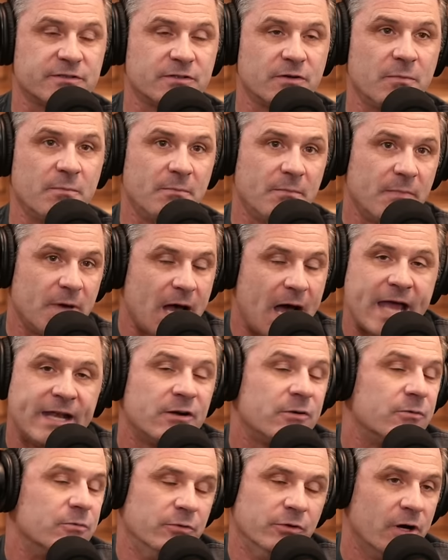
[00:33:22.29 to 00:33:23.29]
So I
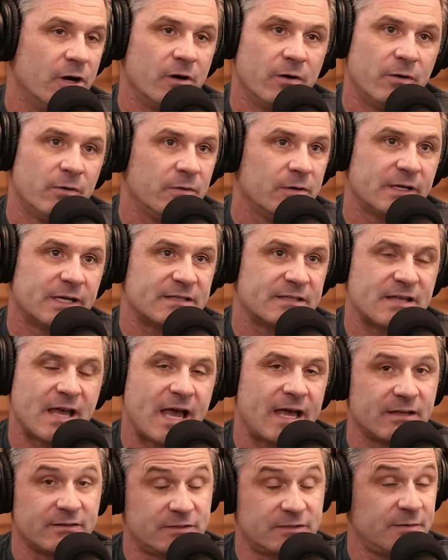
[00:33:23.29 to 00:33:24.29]
don't know because I,
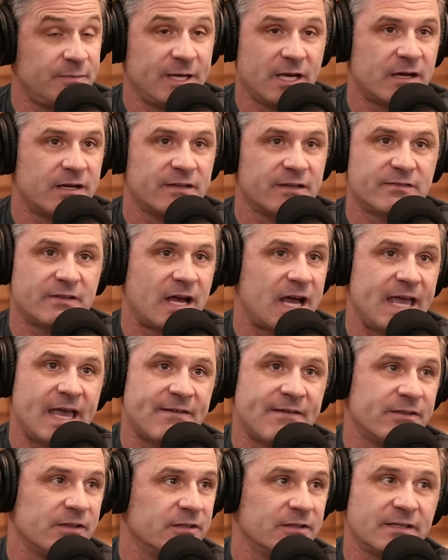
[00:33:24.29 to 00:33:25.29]
I, to be honest, I
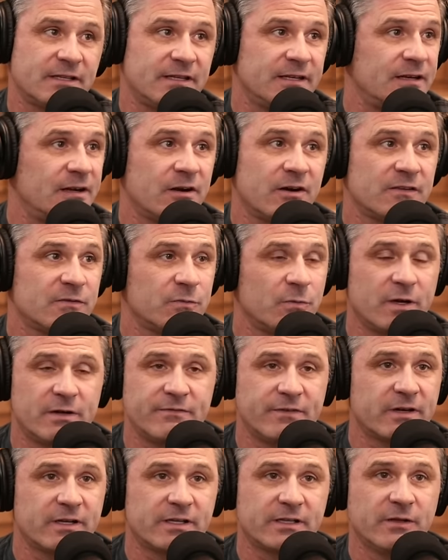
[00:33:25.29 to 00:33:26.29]
haven't looked at an
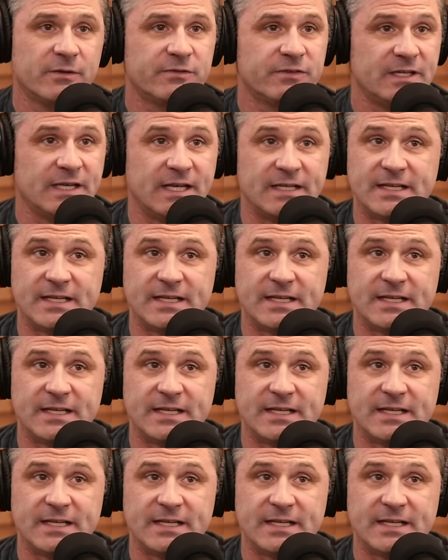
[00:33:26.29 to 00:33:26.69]
RS1 very closely.